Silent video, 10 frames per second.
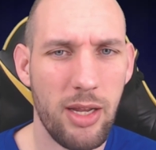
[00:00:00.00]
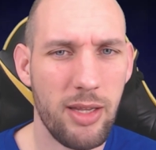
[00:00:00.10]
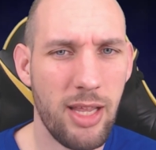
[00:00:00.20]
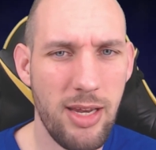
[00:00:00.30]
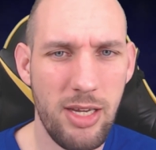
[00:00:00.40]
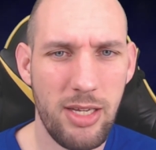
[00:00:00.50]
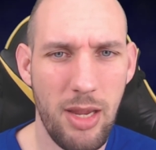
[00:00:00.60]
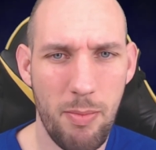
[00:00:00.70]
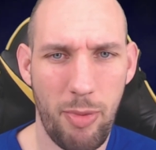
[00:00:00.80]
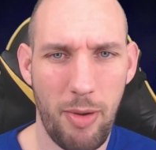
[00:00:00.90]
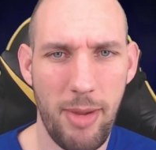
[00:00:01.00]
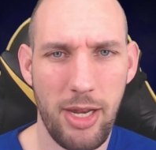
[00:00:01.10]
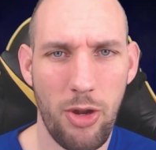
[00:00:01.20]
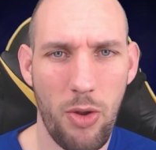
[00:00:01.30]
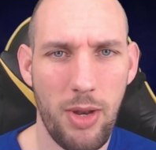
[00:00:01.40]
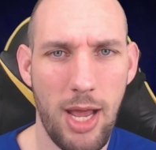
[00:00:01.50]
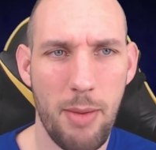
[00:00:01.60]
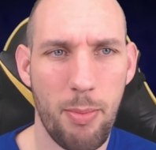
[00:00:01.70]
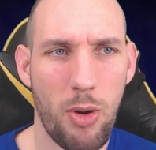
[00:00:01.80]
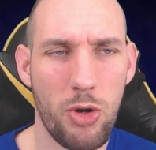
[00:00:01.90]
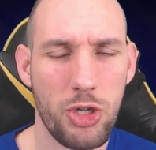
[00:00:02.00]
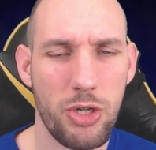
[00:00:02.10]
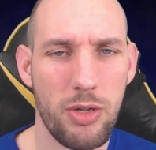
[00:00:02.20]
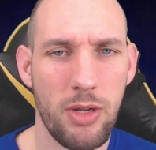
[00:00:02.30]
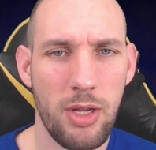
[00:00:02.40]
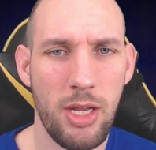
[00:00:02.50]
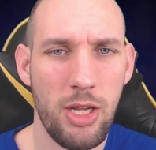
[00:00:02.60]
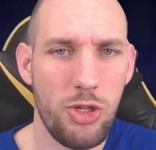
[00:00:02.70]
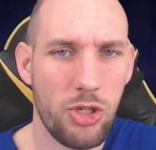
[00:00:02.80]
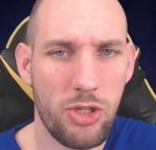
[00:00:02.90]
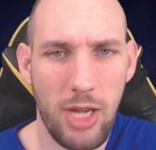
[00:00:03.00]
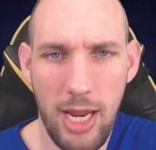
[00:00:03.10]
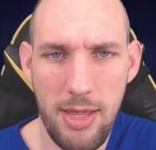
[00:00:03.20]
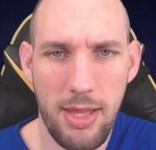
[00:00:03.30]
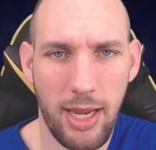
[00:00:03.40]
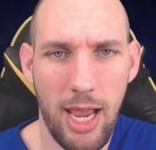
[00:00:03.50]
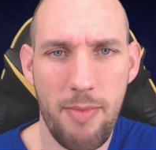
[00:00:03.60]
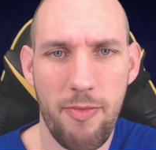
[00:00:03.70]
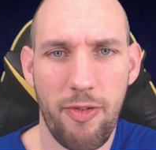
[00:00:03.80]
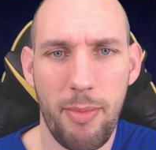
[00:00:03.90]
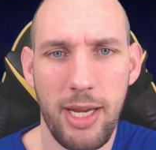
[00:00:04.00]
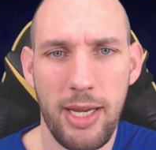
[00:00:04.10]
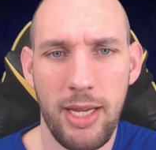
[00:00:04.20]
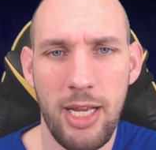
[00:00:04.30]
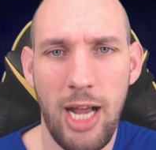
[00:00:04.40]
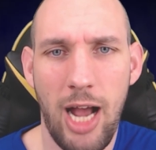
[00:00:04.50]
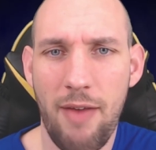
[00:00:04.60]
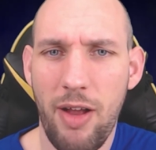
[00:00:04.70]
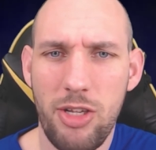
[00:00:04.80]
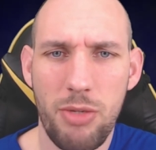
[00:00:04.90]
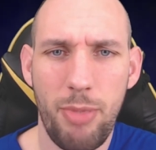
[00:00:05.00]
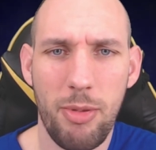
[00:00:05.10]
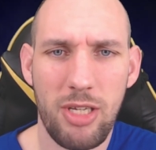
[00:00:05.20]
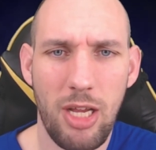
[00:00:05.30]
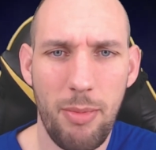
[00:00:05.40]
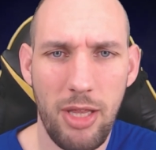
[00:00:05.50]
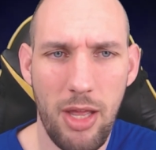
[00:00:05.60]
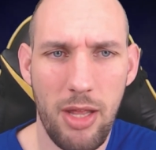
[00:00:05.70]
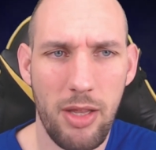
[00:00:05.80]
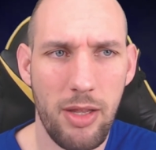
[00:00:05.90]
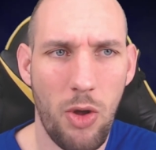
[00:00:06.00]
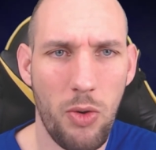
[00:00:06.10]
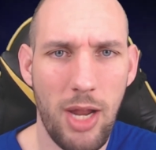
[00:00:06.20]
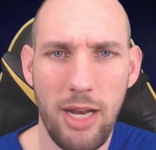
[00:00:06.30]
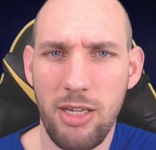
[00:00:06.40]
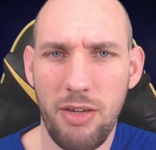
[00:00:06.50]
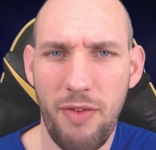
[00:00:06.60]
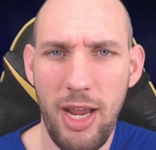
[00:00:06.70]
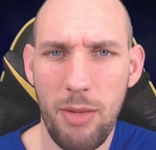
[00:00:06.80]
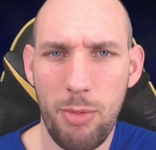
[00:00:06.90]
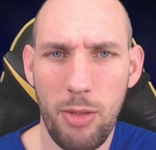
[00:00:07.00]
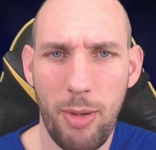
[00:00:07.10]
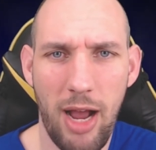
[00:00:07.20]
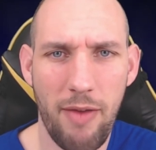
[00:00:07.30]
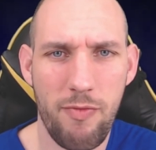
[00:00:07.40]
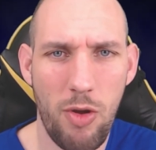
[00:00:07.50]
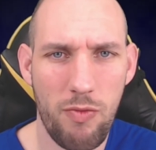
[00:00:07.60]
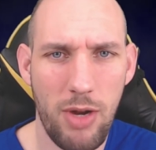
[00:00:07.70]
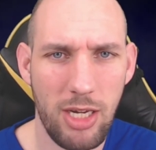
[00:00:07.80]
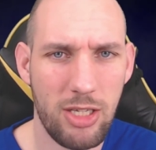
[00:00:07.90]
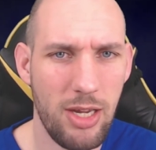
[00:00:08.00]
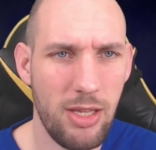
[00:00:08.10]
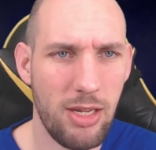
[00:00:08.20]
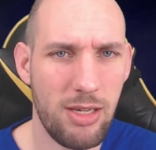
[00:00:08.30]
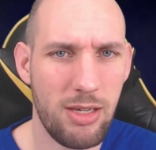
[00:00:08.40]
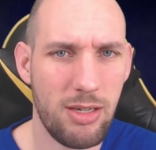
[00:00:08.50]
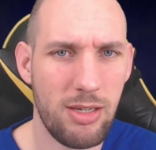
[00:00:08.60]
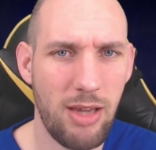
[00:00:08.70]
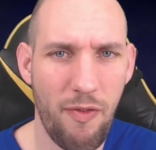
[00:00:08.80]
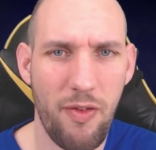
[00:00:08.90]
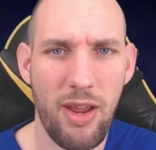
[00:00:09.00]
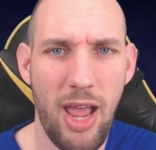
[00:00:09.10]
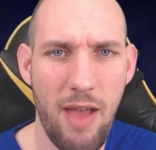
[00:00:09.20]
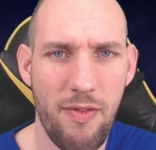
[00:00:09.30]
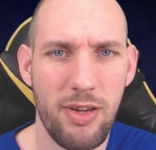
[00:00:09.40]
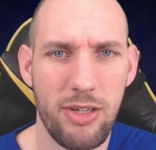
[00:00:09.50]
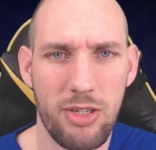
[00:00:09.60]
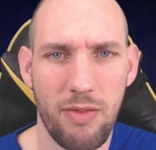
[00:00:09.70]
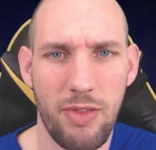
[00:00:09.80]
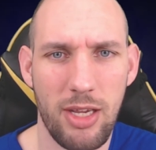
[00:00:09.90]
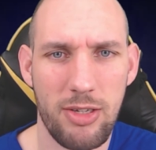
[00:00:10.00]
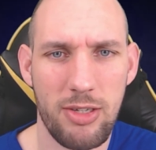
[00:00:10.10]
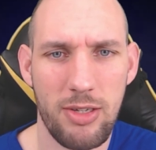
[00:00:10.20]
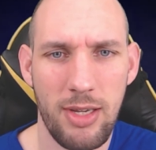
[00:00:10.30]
they need to implement an online portion just in the game for me. I've had some people tell me that online is available, but I've not really seen the definite evidence of this.